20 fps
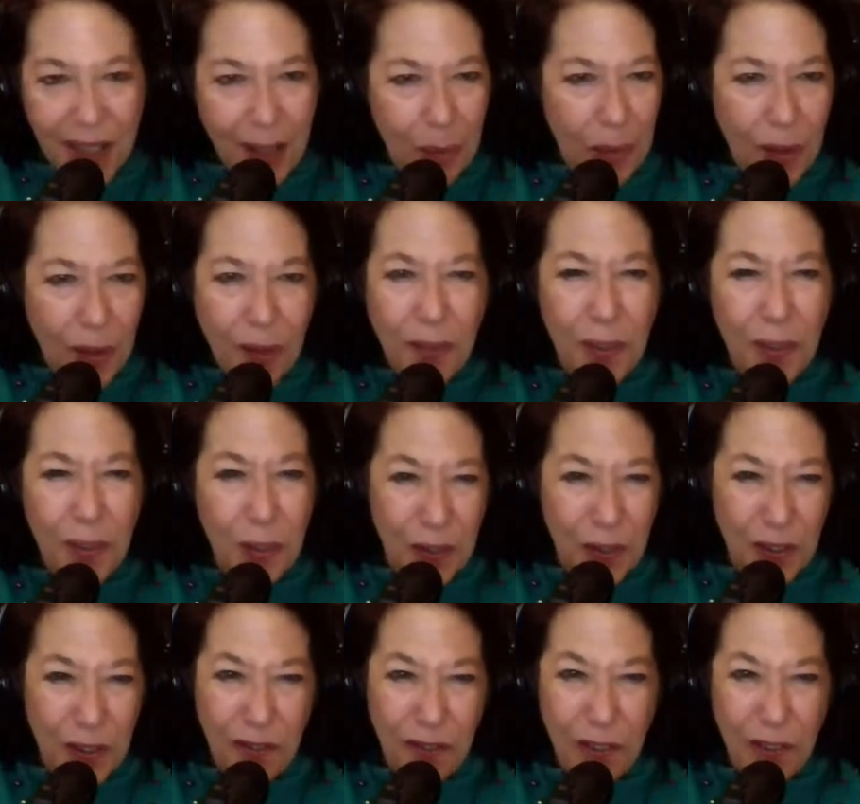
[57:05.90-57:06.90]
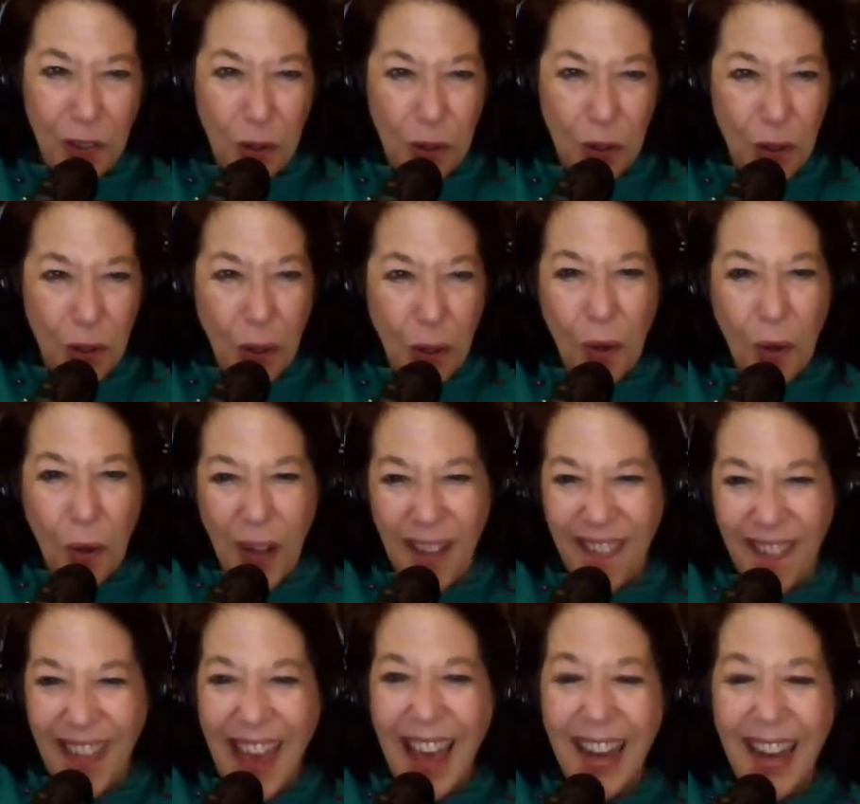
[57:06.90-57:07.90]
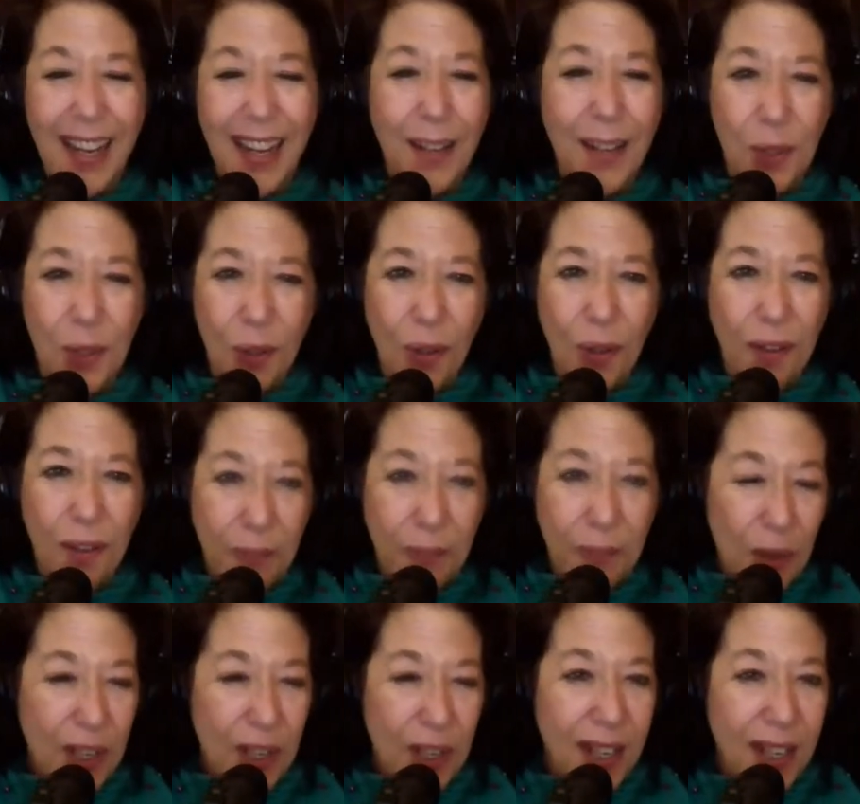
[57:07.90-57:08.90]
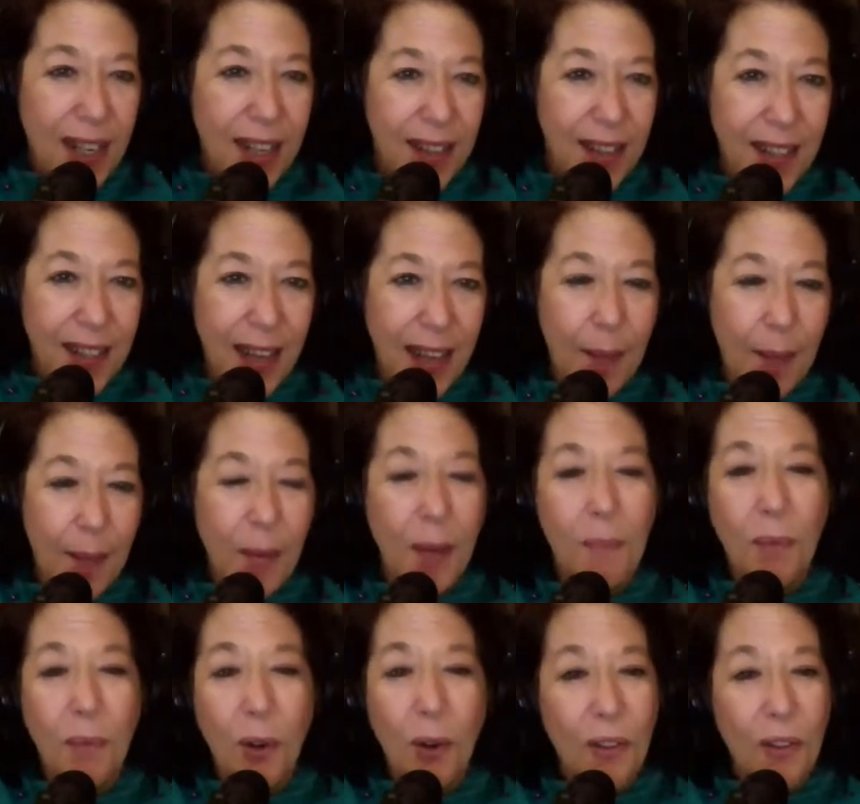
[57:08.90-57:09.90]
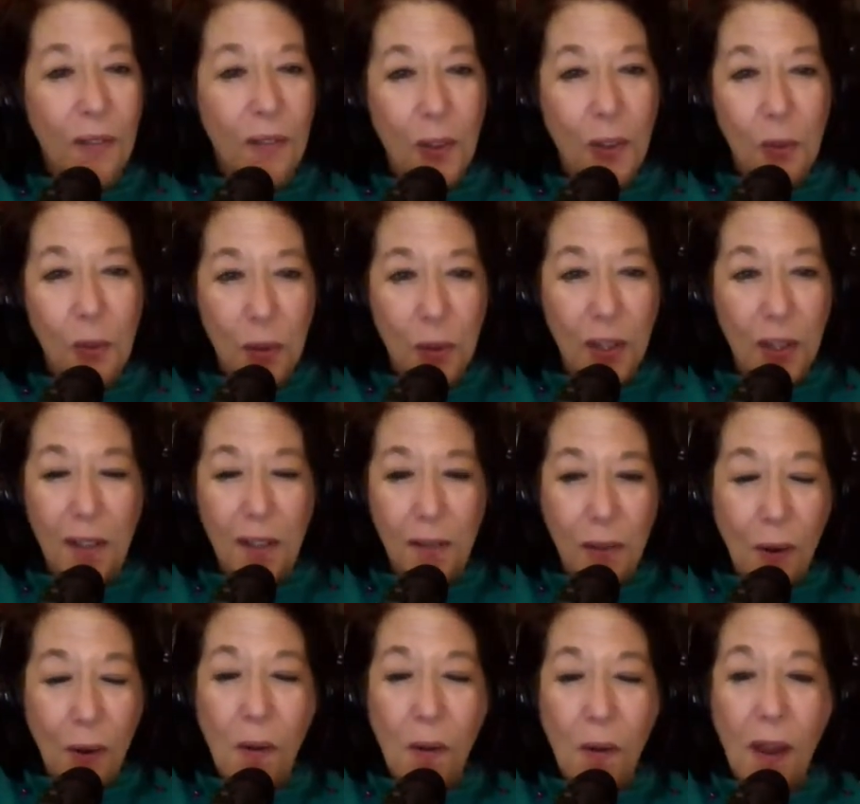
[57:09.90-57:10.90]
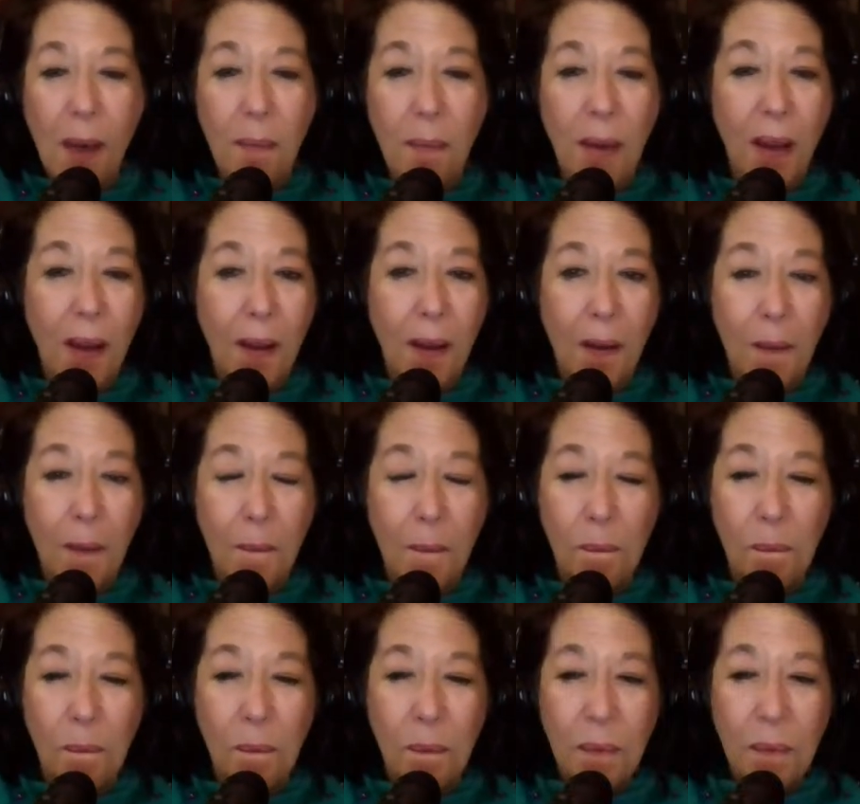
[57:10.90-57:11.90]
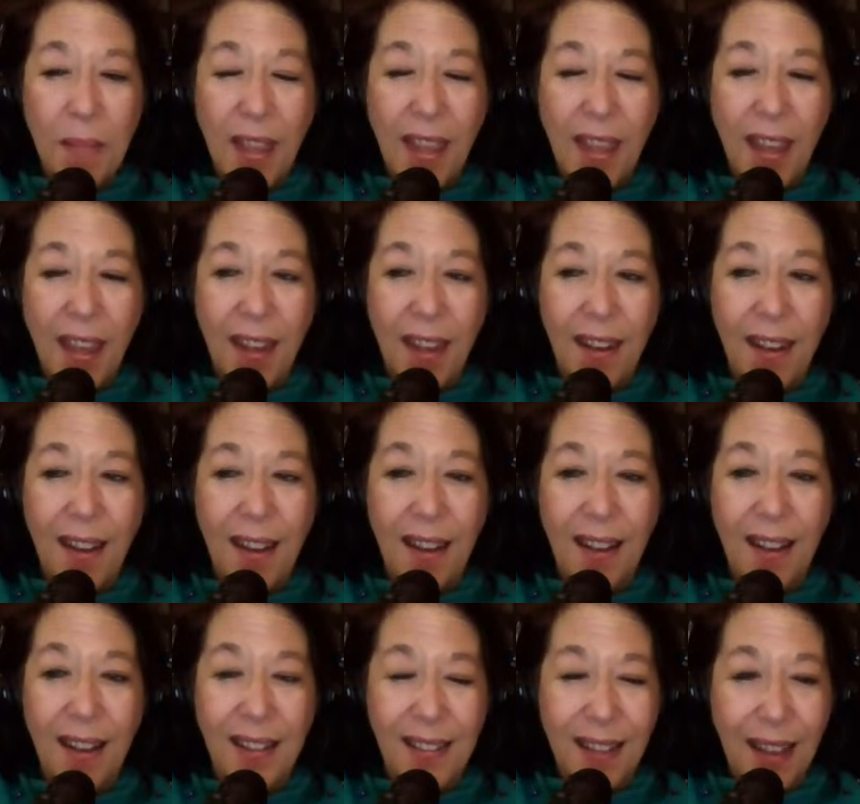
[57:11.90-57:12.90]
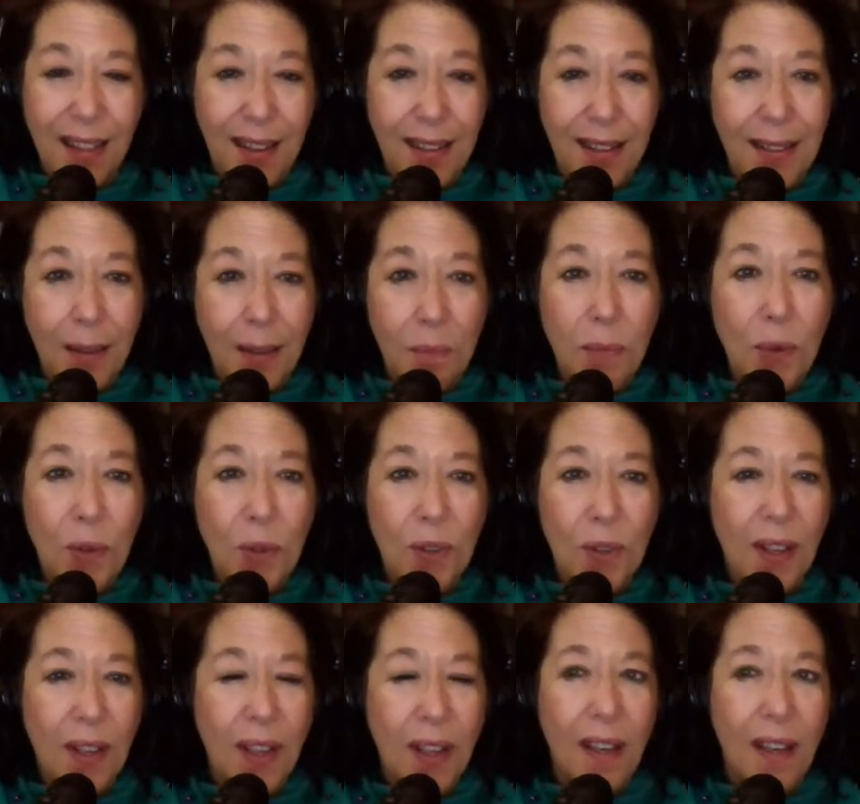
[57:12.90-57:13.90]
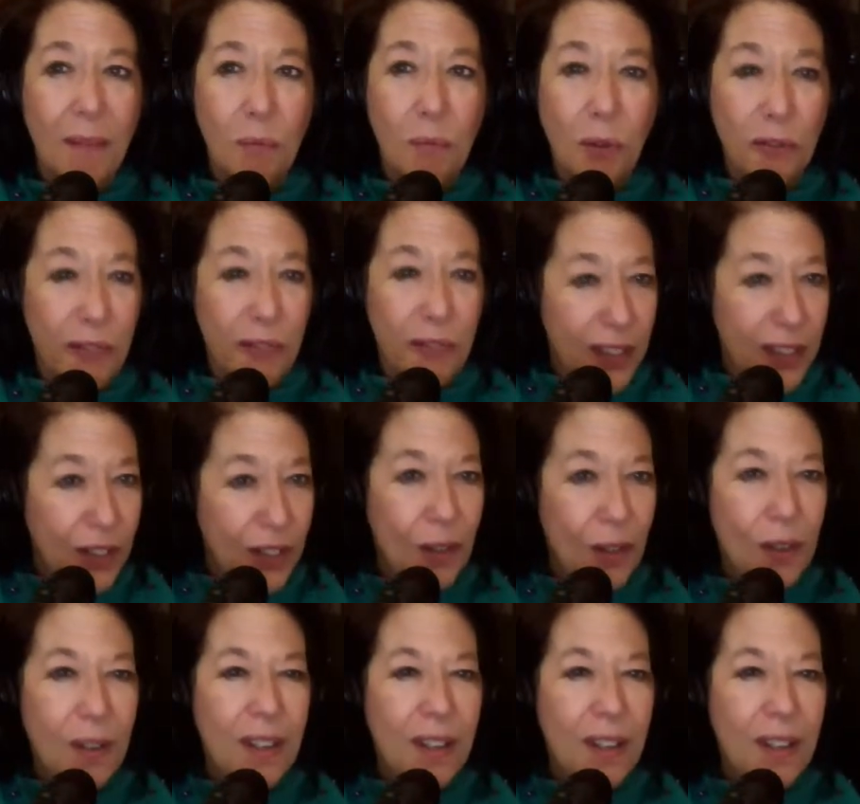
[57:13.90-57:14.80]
a beautiful flute solo on that, and he was only 14 at the time. And both of those boys have grown up. And Seth is a music professor